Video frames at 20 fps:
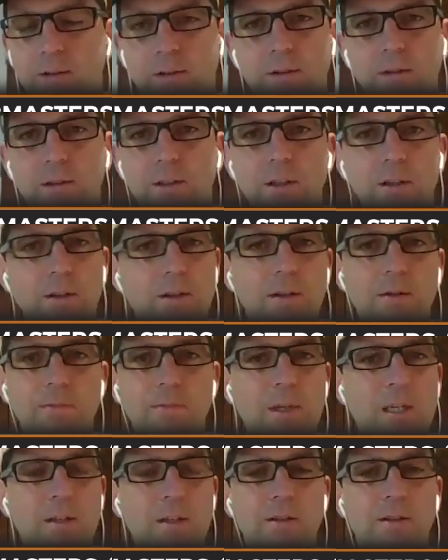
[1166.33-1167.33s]
you can
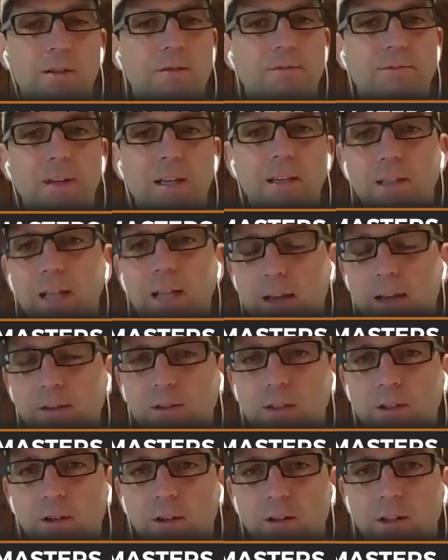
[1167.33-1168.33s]
be just
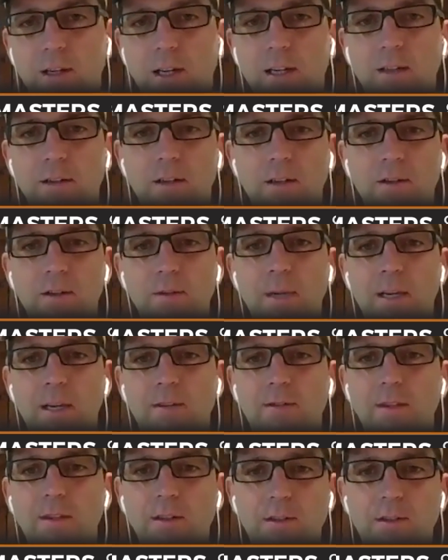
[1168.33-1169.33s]
fantastic online. Does it make
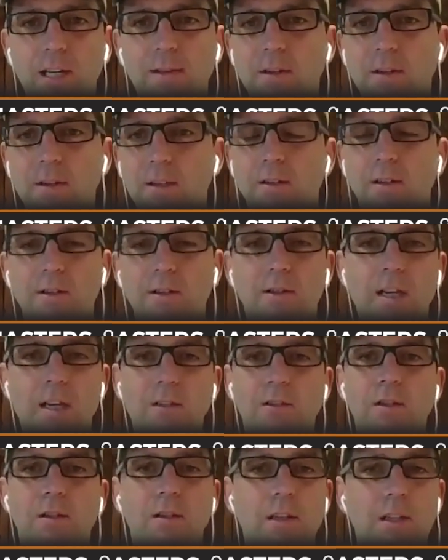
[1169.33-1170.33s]
sense to have another
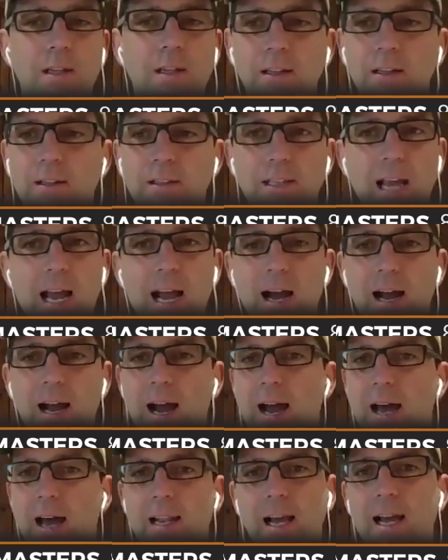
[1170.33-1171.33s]
location? Yeah,
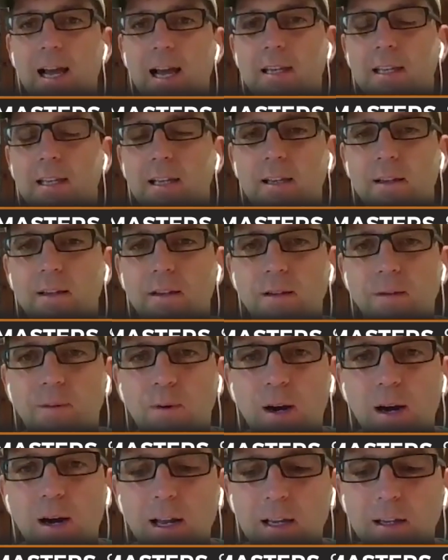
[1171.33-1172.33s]
I like it.
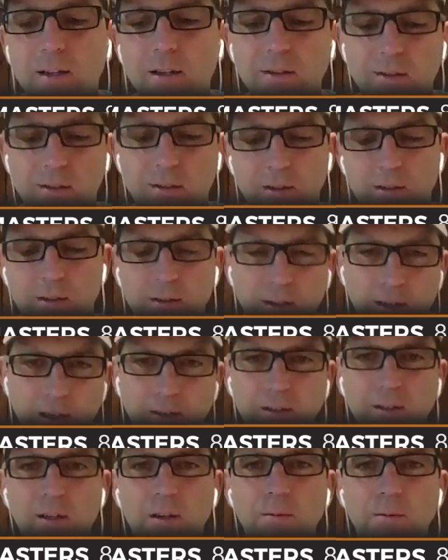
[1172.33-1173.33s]
Why?
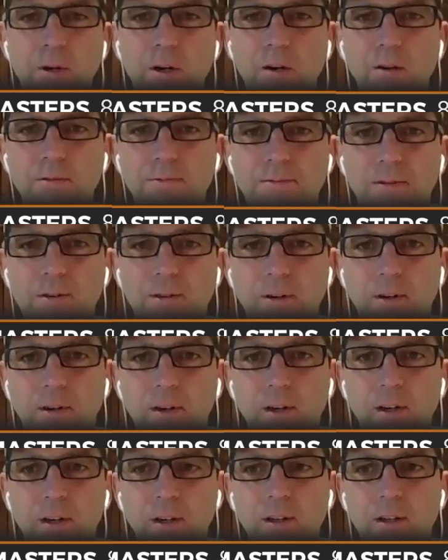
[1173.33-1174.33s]
Because you're a roofer.
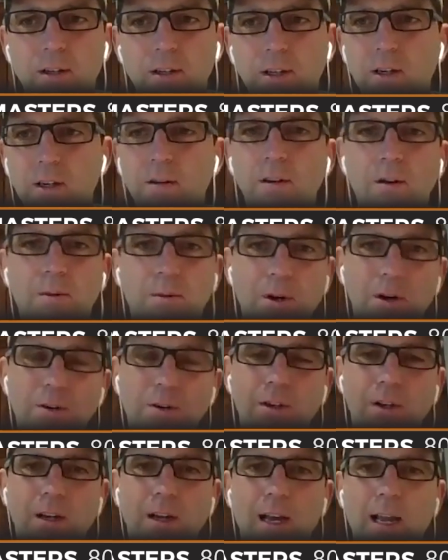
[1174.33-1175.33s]
You don't know where it's
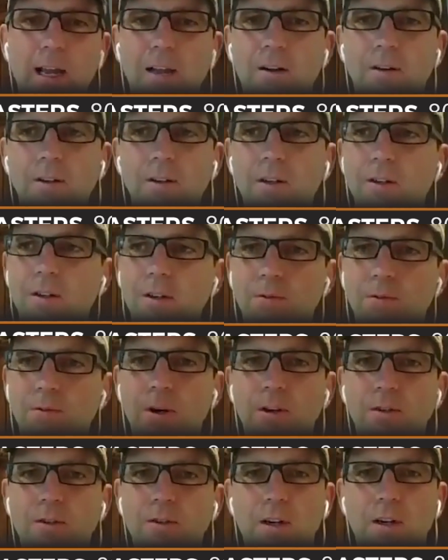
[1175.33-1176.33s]
going to hail. You don't know
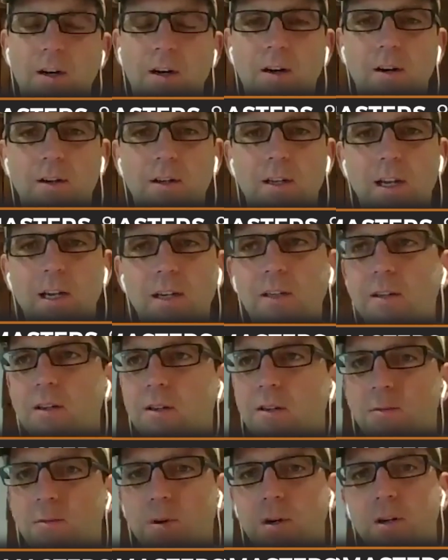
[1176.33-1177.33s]
where it's going to hurricane. You don't
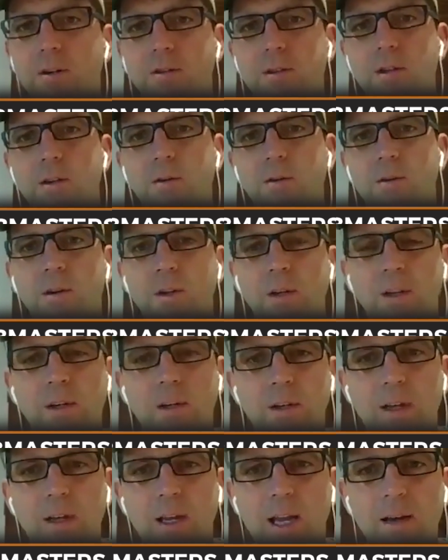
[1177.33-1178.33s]
know where it's going to
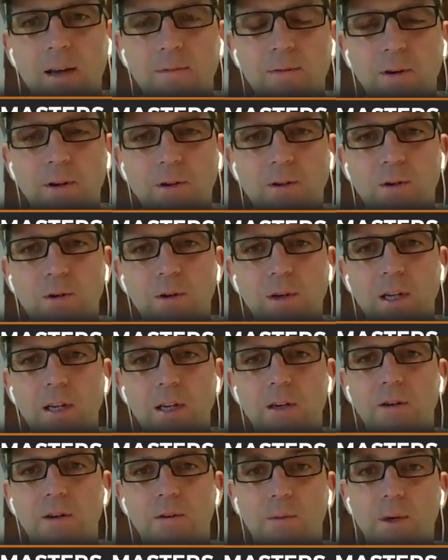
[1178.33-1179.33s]
have a
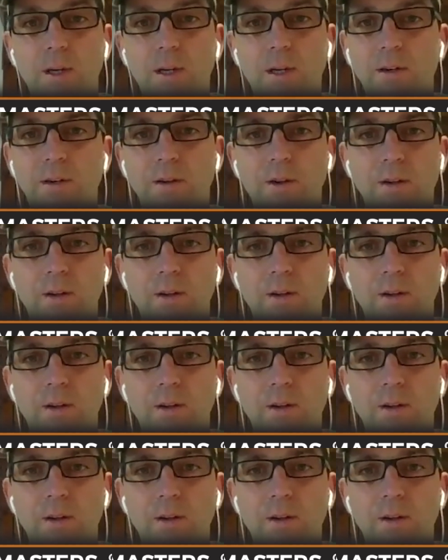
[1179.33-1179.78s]
tornado or a wind,